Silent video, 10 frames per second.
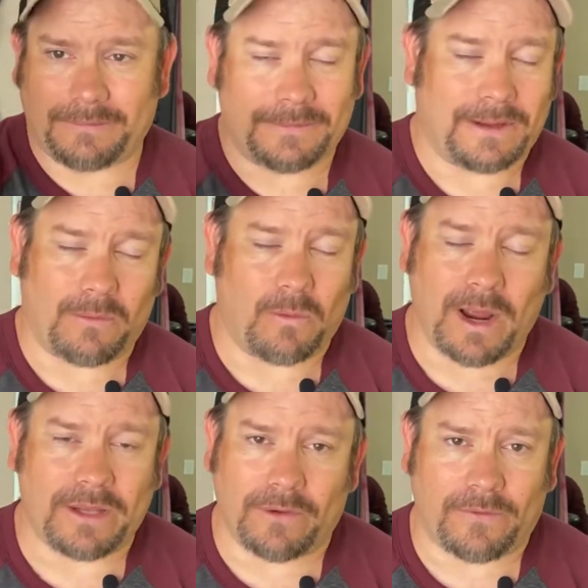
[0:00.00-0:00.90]

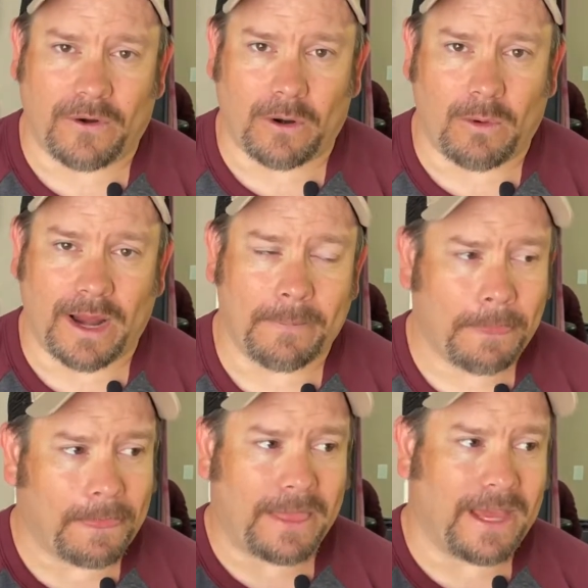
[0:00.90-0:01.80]
way too far away.
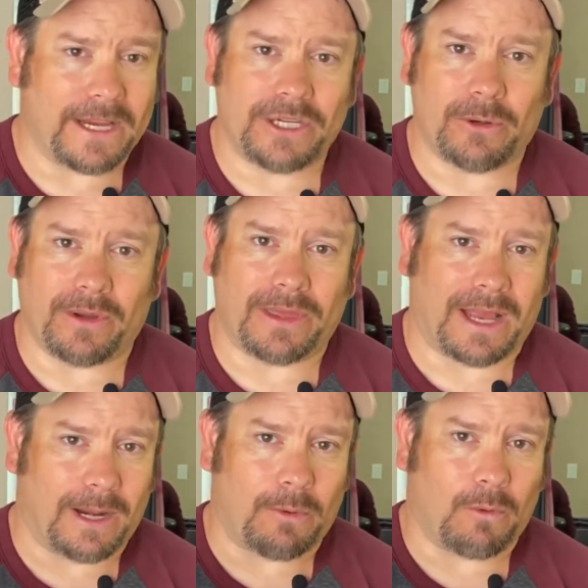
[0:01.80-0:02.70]
The issue with
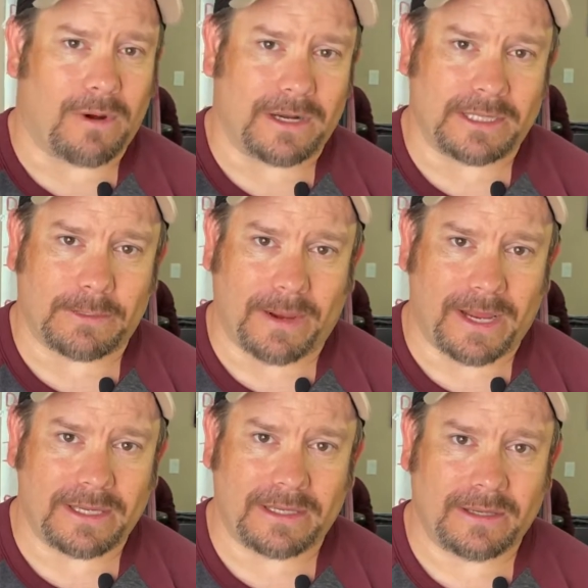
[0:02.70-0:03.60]
that, number one, is
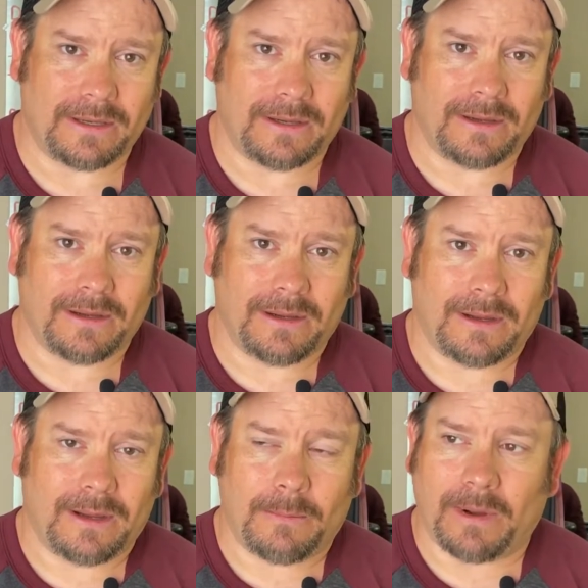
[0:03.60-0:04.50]
space.
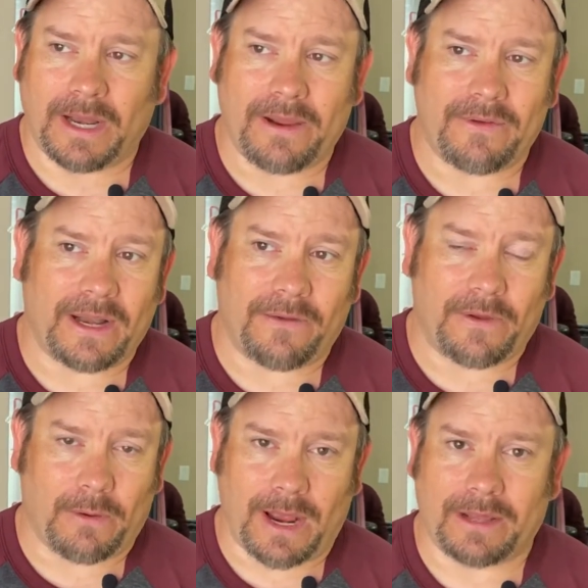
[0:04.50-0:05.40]
But even if
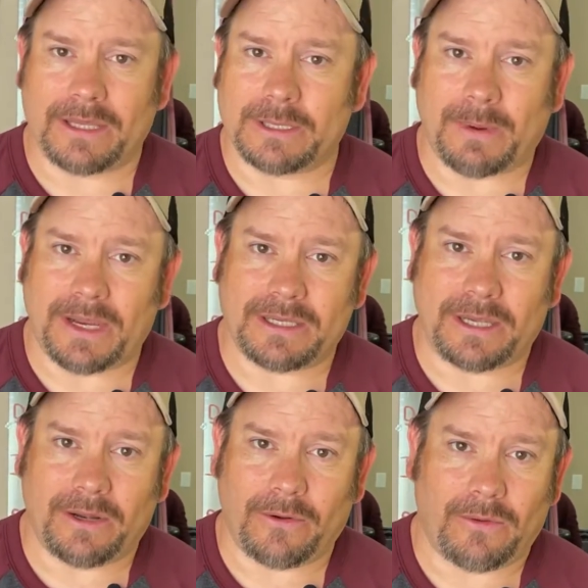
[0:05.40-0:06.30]
you had the space
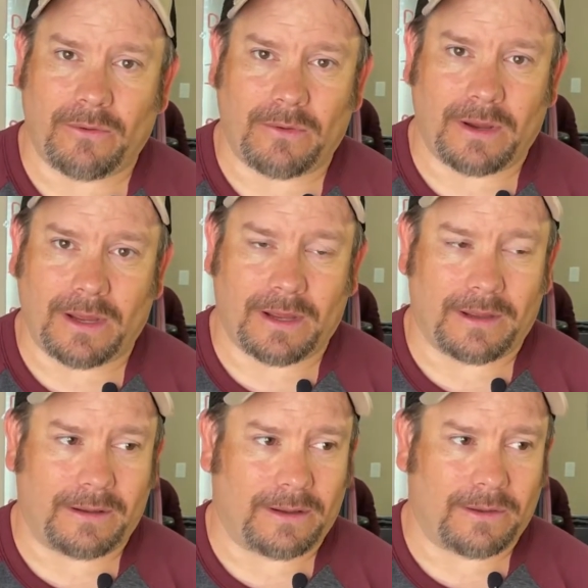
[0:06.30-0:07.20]
to do
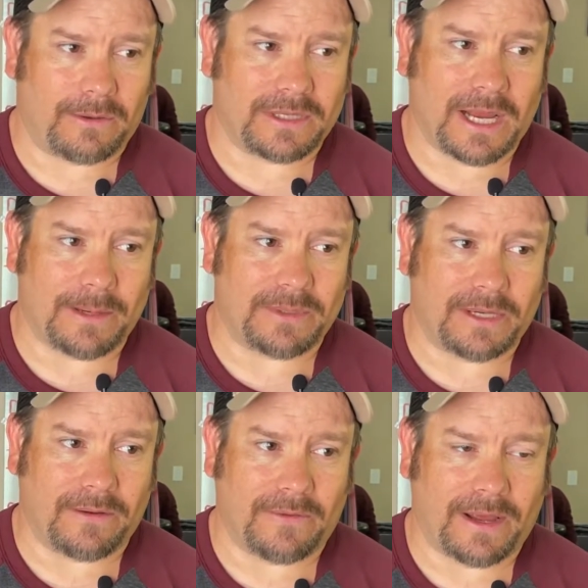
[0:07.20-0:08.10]
those types
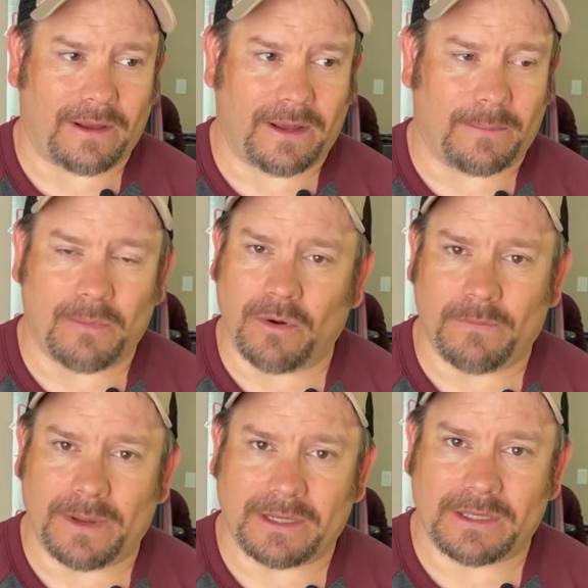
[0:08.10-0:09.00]
of
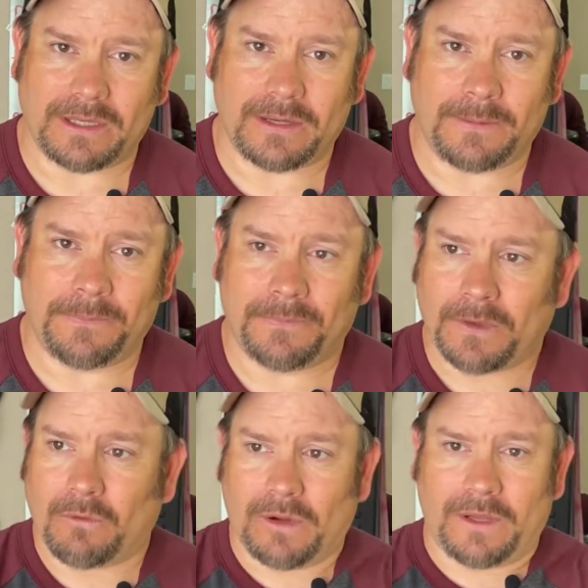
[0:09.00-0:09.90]
movements
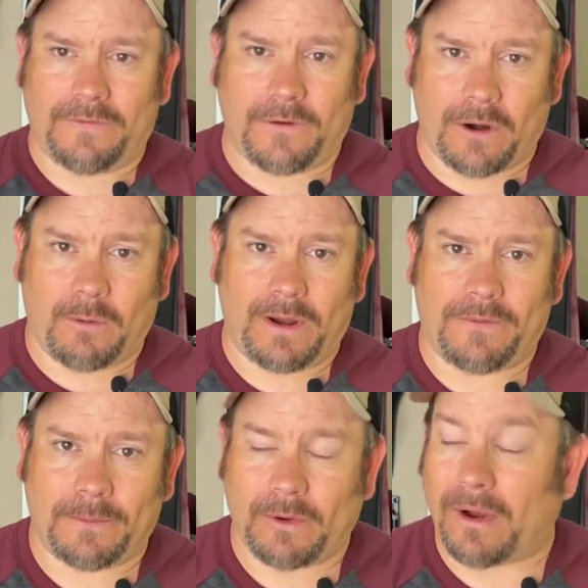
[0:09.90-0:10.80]
really far away
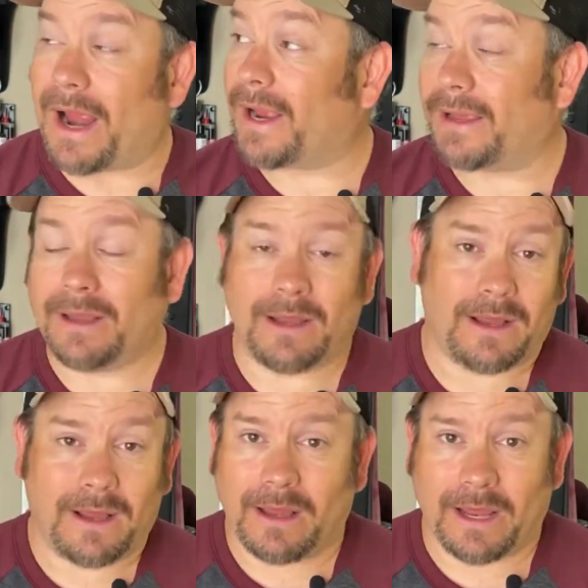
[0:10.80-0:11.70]
from the rack,
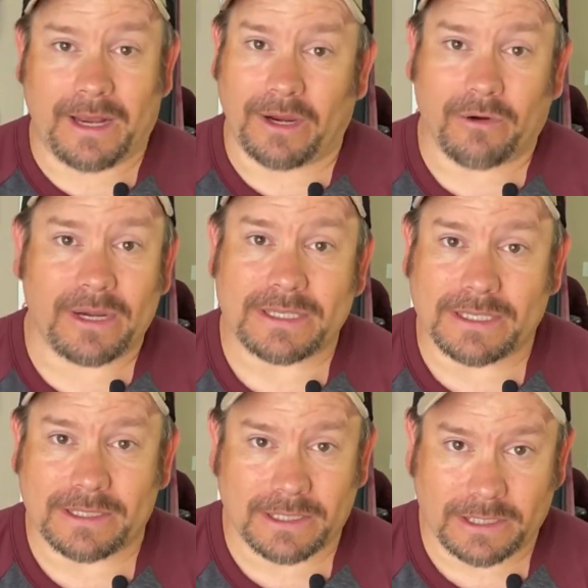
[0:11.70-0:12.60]
it
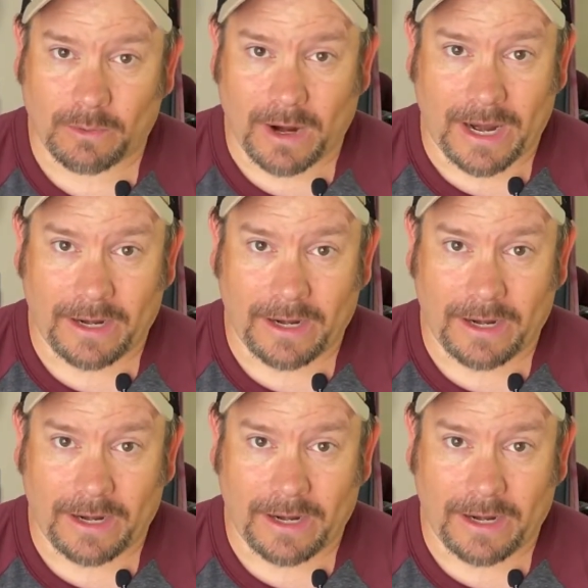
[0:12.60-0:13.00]
increases the sway,